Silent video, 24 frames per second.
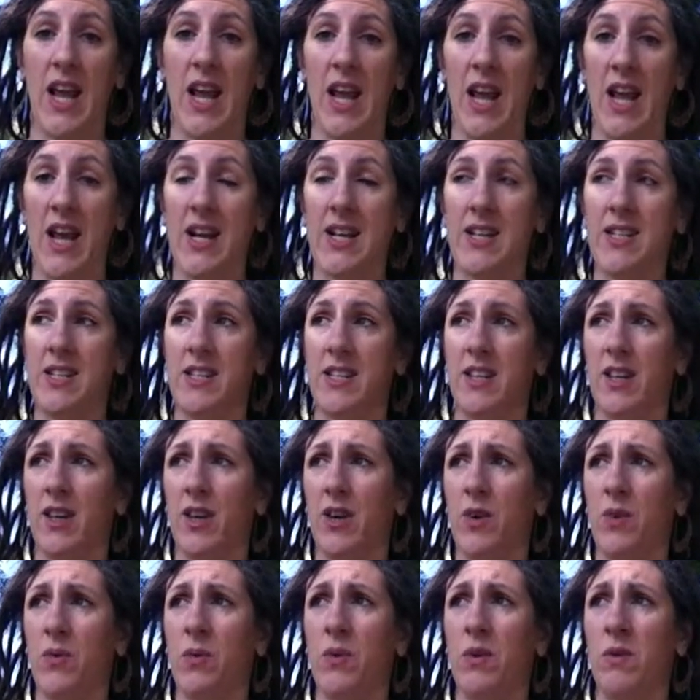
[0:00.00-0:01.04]
And,
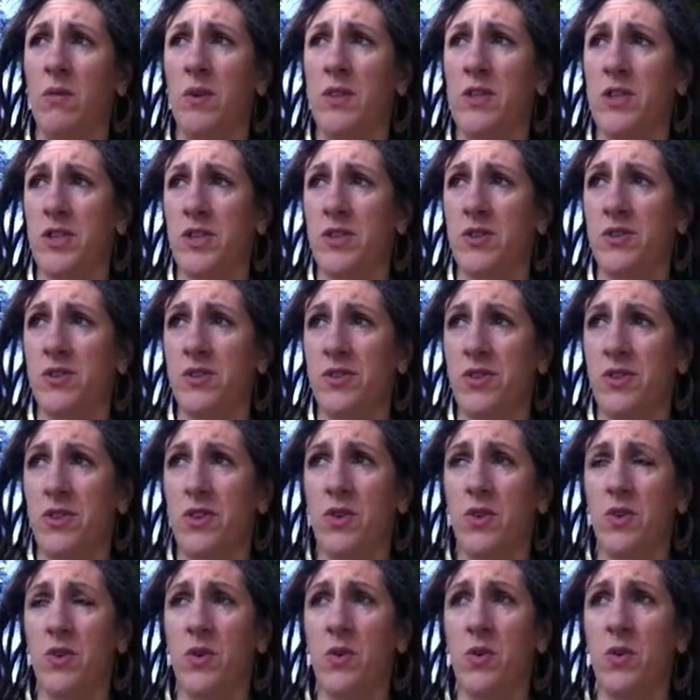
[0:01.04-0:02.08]
when we choose
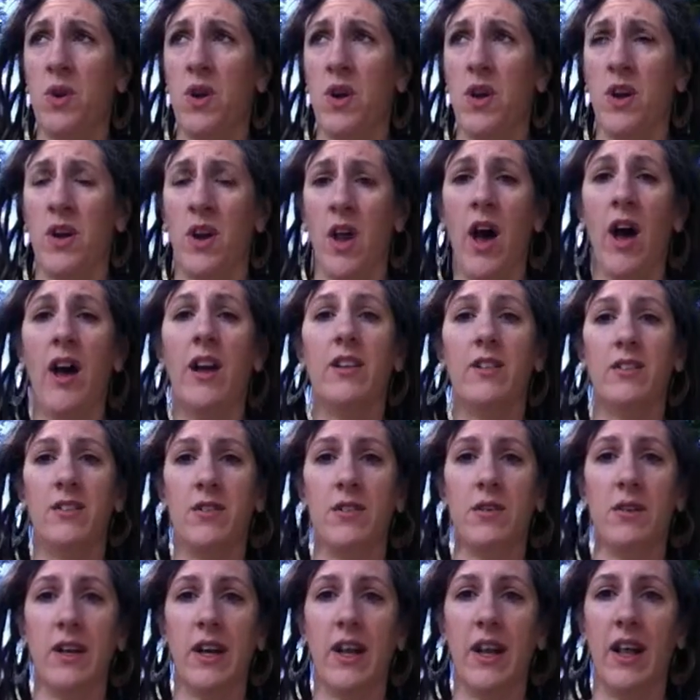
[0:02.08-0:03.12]
to not
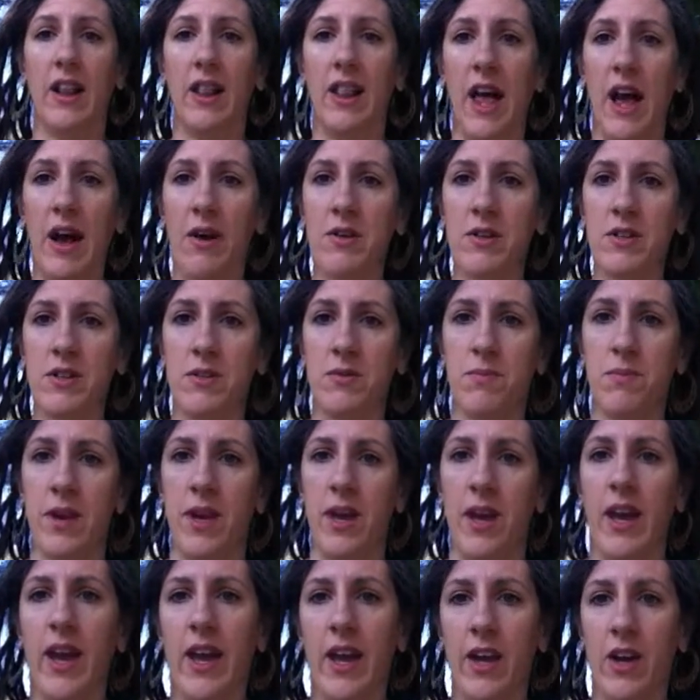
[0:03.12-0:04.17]
do it, allow it to
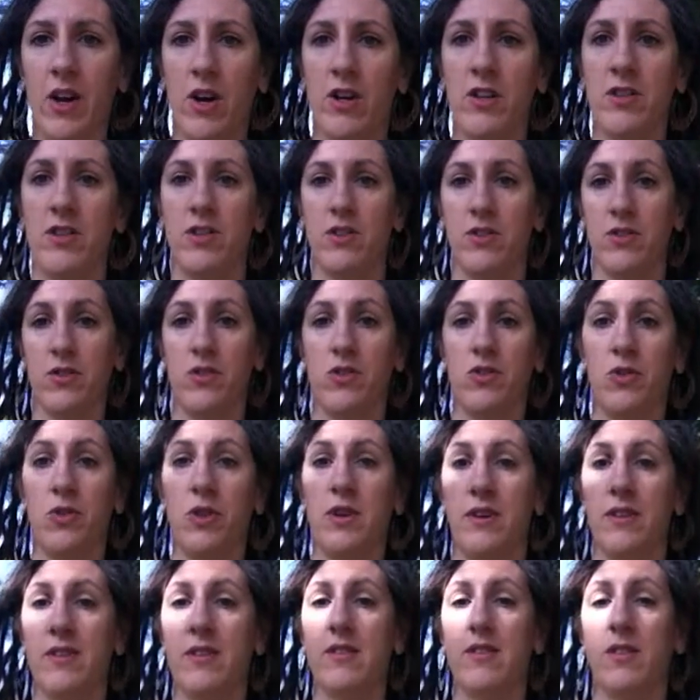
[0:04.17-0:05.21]
be a conscious
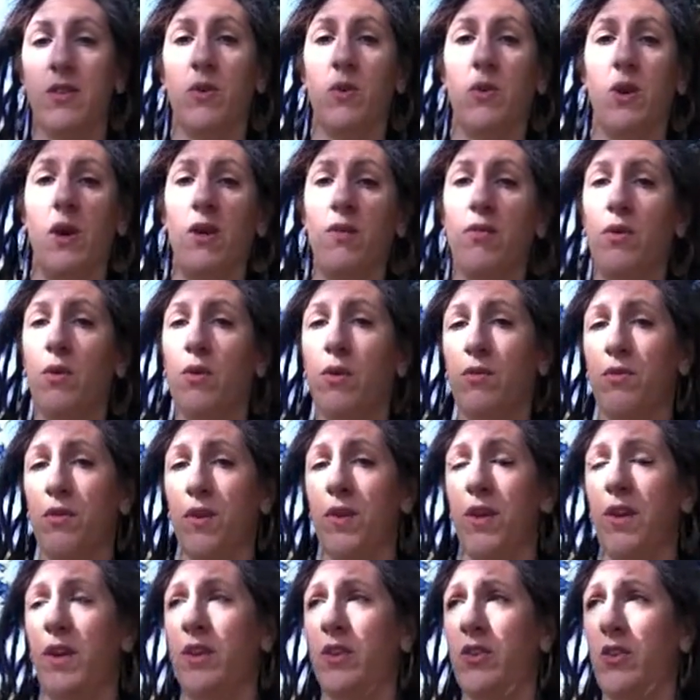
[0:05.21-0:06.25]
choice. So if you are
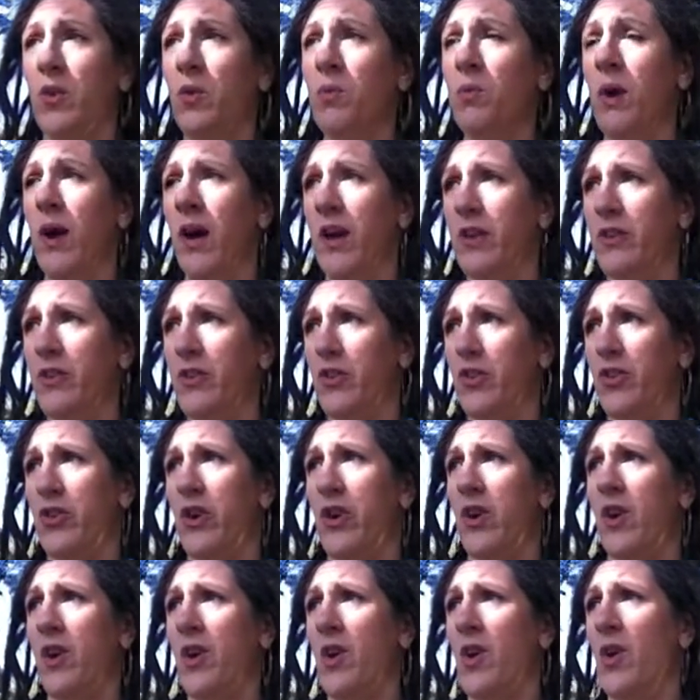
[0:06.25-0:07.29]
feeling too much
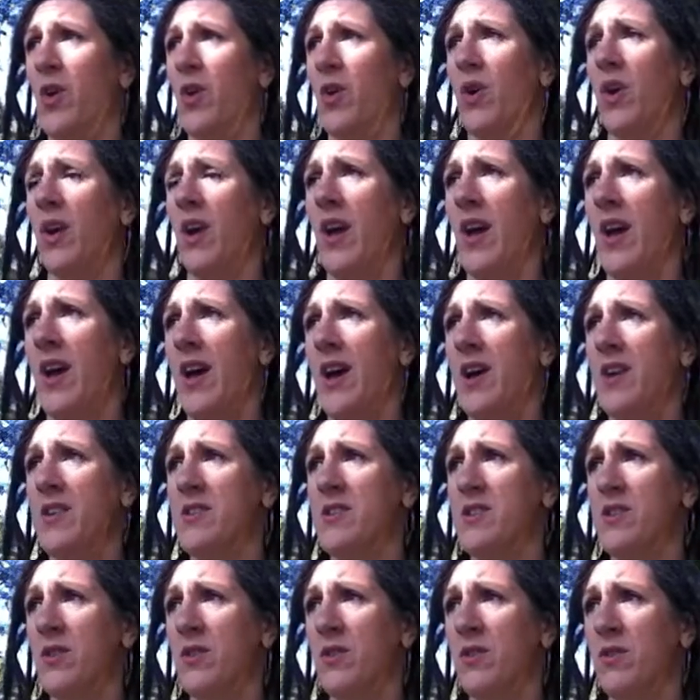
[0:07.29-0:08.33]

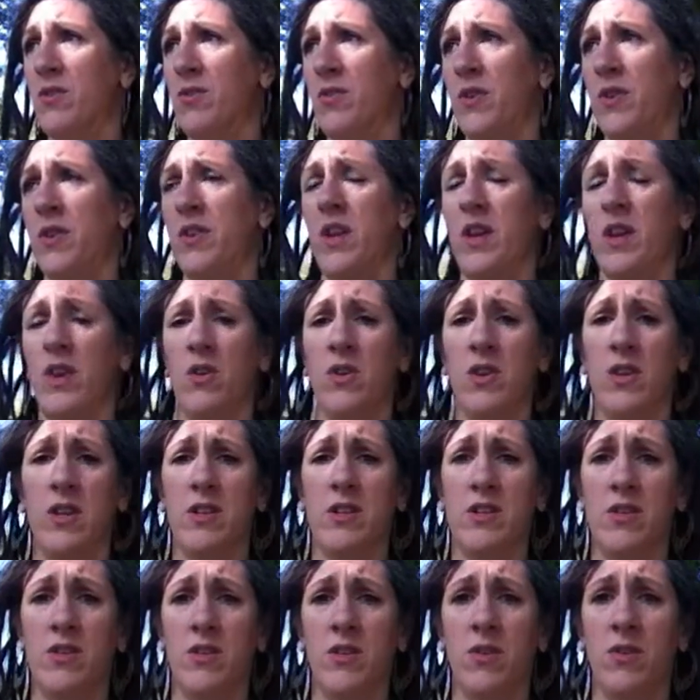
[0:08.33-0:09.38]
and you feel that you
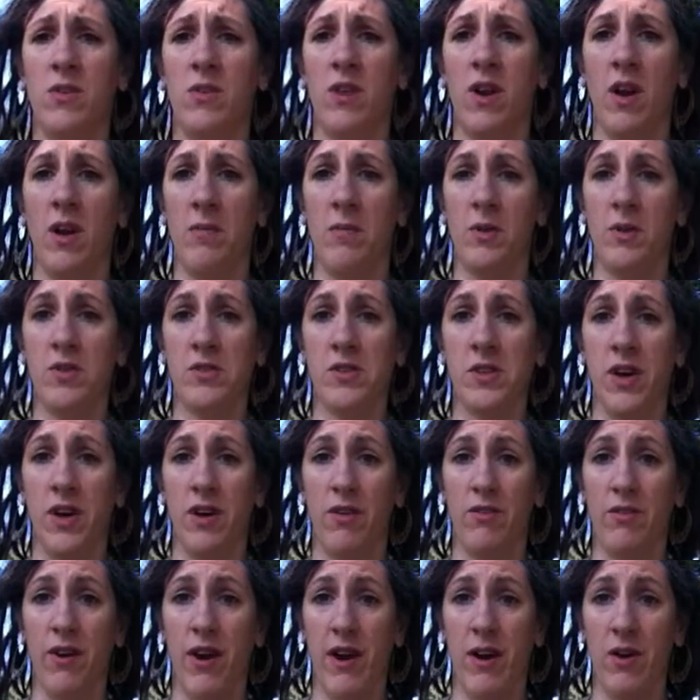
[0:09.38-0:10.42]
need to numb
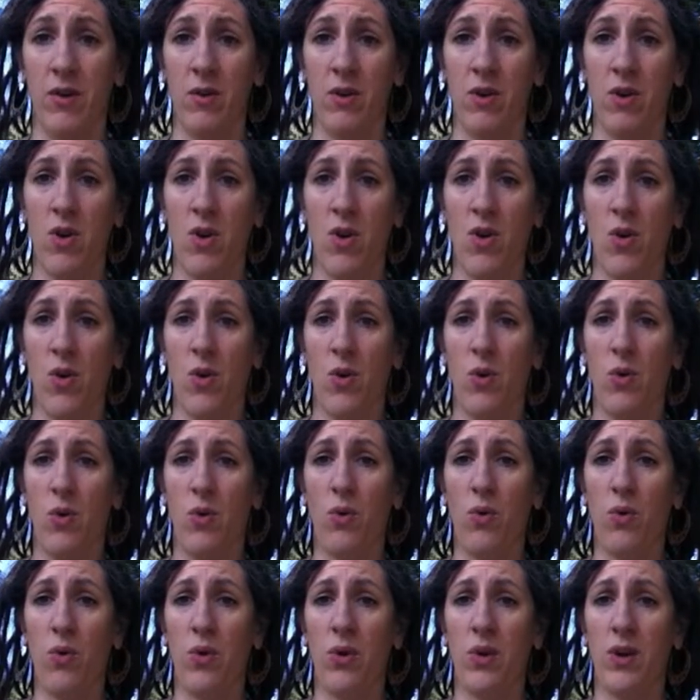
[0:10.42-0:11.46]
yourself out,
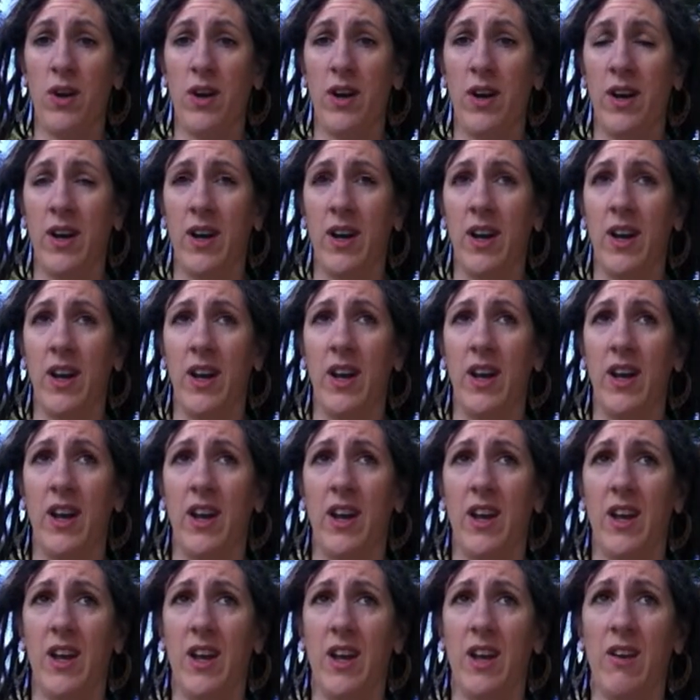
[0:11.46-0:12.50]
or
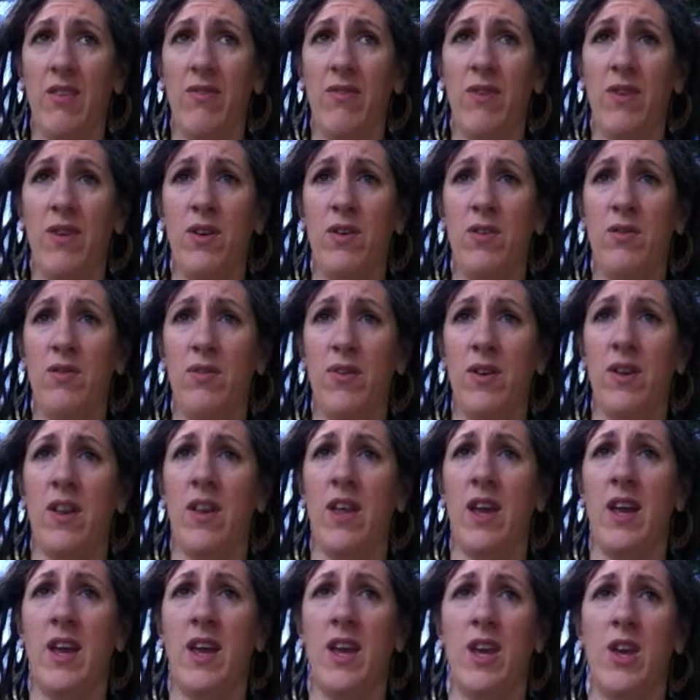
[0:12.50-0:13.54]
if you feel
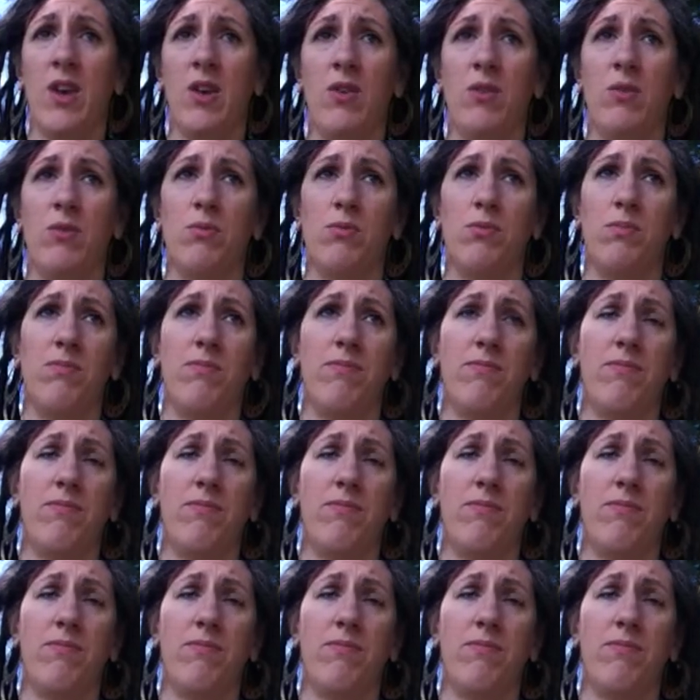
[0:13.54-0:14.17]
like you